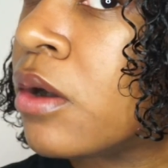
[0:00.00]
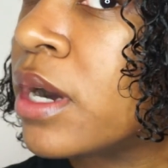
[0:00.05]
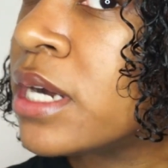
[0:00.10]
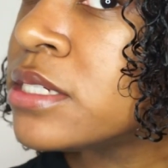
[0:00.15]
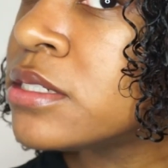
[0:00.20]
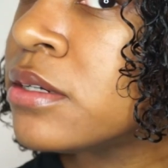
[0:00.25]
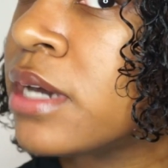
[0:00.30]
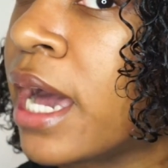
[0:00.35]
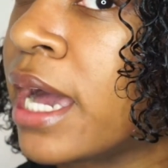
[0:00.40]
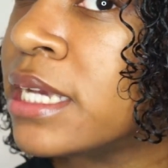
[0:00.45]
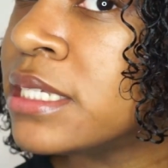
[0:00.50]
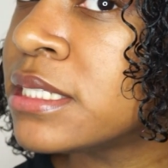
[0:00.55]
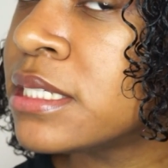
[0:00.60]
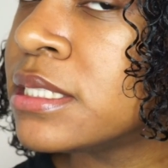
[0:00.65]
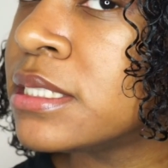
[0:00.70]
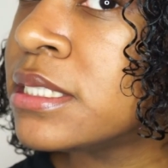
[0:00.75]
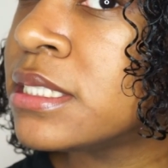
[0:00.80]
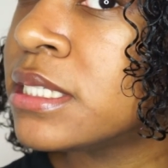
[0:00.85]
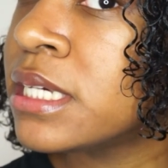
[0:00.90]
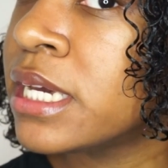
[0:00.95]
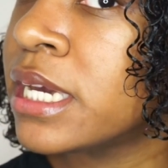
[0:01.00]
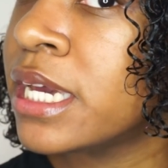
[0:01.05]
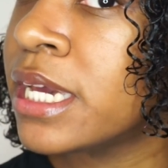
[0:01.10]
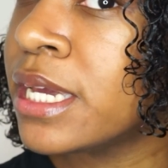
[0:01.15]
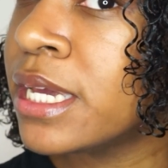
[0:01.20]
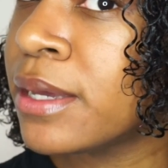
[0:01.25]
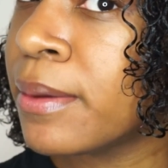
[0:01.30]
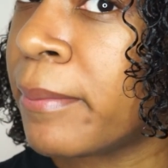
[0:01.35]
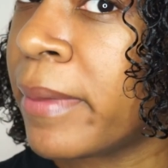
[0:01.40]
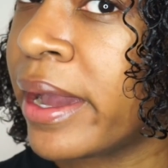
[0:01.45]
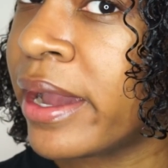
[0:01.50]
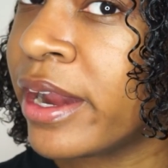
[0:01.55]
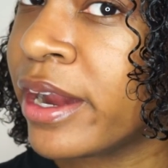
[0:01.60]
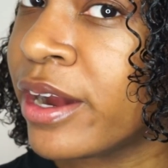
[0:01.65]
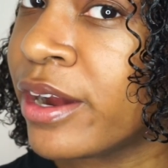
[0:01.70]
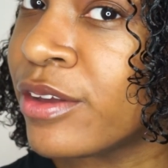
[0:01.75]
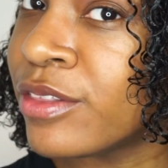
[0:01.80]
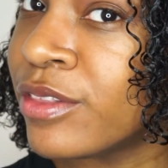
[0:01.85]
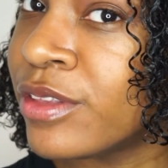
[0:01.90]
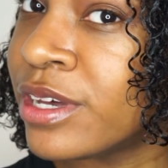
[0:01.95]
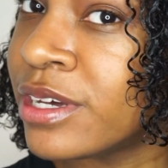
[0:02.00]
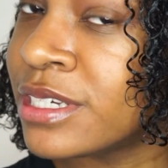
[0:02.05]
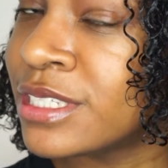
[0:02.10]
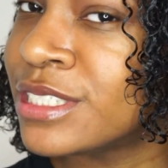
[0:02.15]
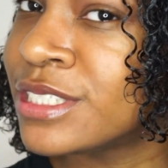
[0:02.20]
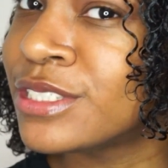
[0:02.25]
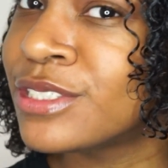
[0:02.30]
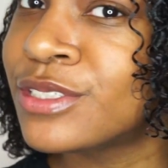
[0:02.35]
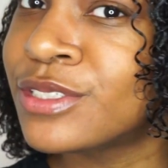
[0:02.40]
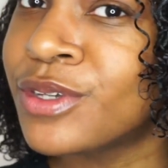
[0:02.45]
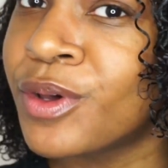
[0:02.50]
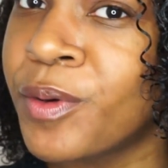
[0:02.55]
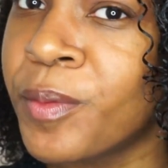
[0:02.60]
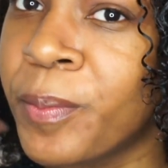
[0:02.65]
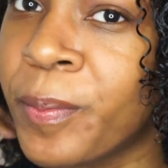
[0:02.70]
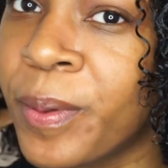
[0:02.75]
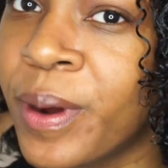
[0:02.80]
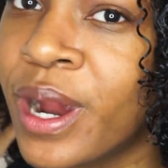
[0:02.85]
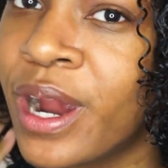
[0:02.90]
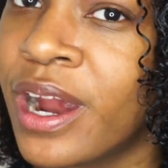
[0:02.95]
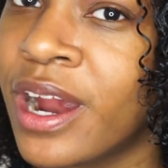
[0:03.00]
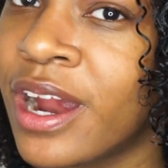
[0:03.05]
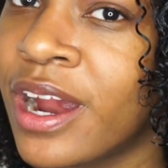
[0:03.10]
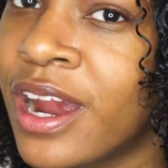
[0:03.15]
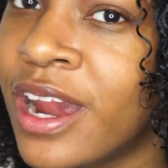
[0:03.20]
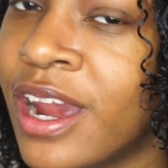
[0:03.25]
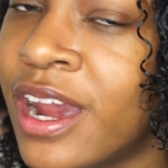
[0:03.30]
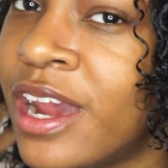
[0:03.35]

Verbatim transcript: as you guys can see, my hair looks super